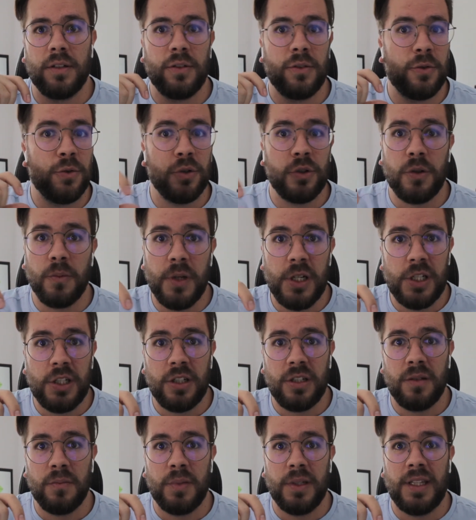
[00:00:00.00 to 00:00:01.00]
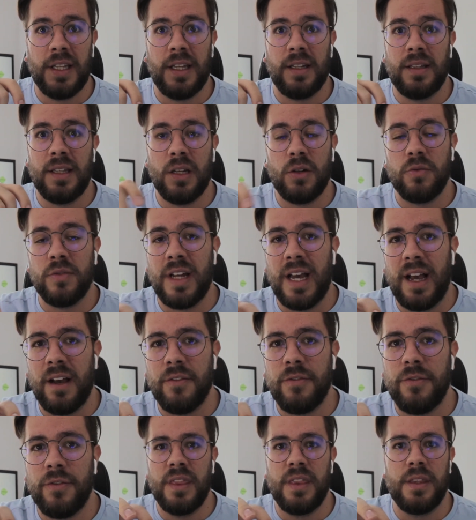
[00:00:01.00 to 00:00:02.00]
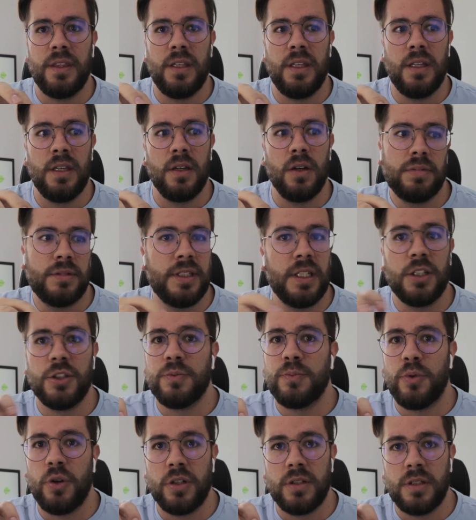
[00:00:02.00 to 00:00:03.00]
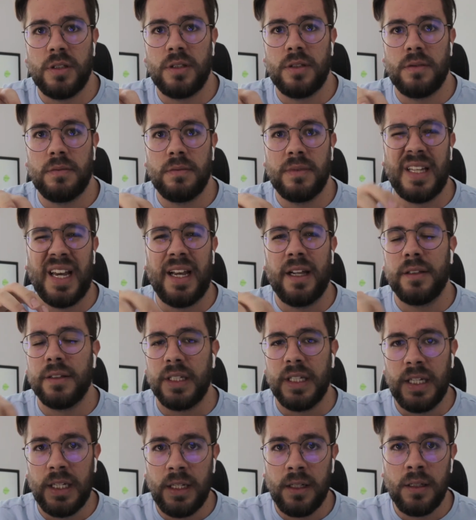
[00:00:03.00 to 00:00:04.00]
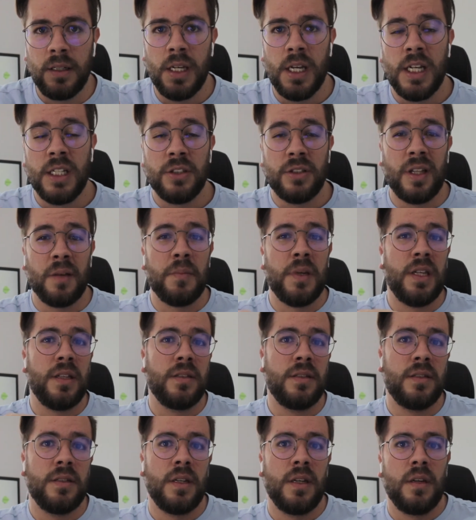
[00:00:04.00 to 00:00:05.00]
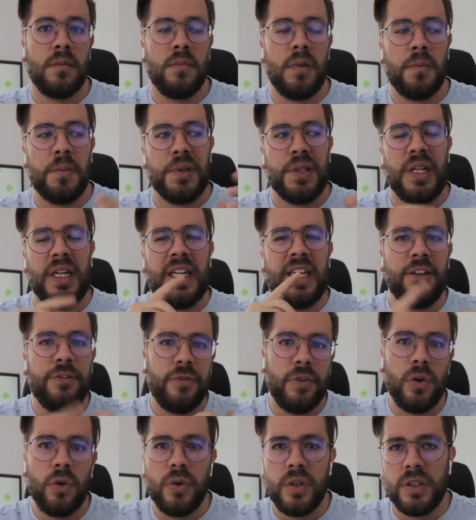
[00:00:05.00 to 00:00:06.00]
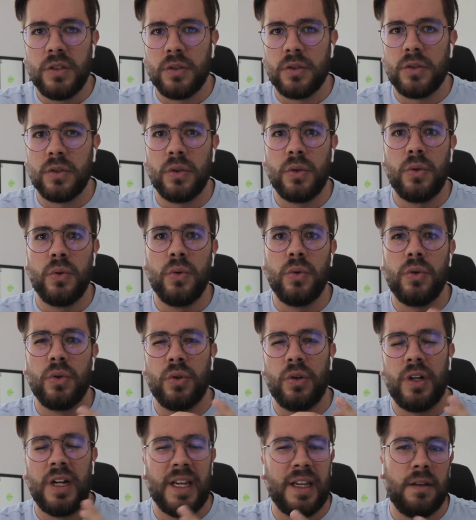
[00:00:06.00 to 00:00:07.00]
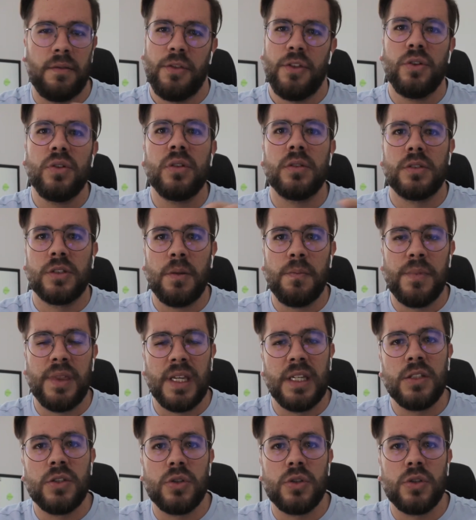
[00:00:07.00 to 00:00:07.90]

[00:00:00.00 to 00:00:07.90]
good commission, but then they don't have the sales process dialed in. So that means maybe the lead flow is not so good, or like some things